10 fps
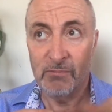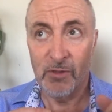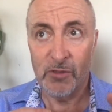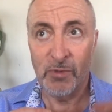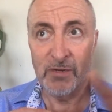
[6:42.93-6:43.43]

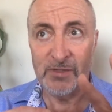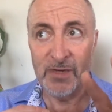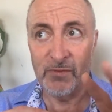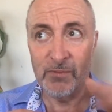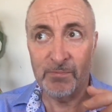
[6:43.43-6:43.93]
Well, it's one of
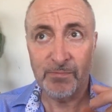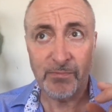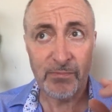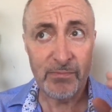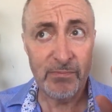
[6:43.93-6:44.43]
several.
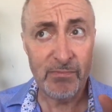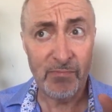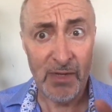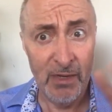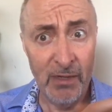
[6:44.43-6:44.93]

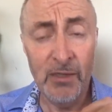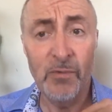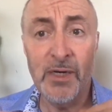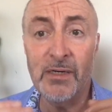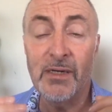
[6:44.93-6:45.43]
Another
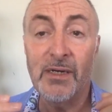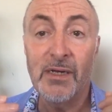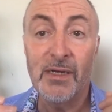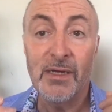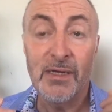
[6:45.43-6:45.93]
one
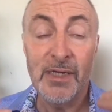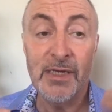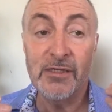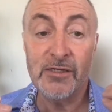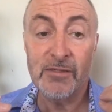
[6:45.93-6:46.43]

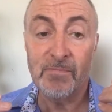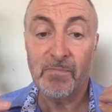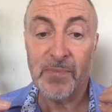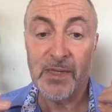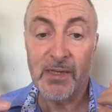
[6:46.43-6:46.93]
is
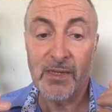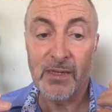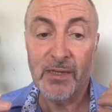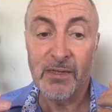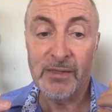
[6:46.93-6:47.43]

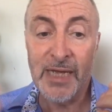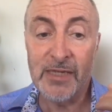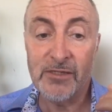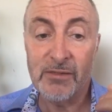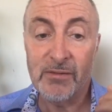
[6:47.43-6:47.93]

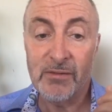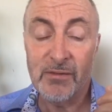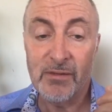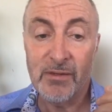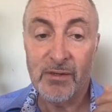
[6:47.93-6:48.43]
that
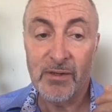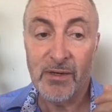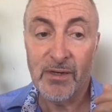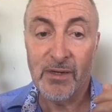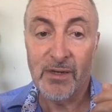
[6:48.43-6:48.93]

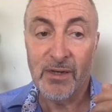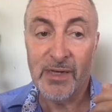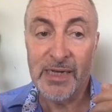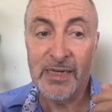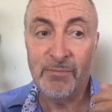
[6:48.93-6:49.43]

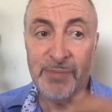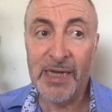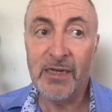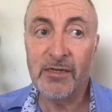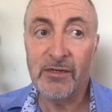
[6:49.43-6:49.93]
in
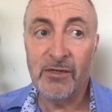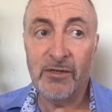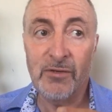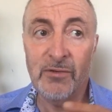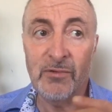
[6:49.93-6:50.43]
bed,
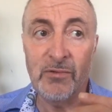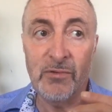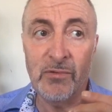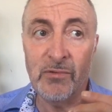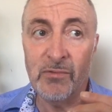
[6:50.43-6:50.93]

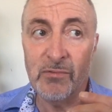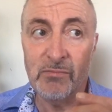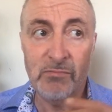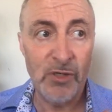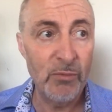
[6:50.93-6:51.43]
you
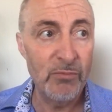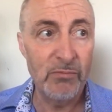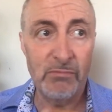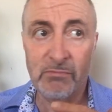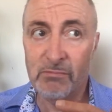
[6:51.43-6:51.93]
don't
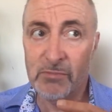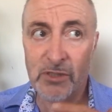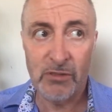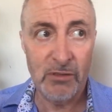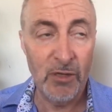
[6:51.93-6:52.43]

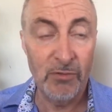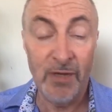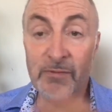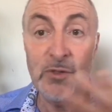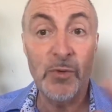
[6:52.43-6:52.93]
you don't
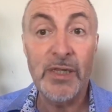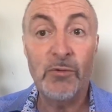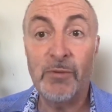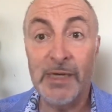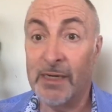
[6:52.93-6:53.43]
love them the way they
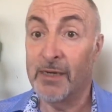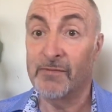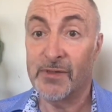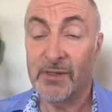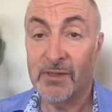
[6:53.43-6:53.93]
want to be
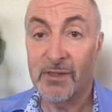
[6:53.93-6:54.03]
loved.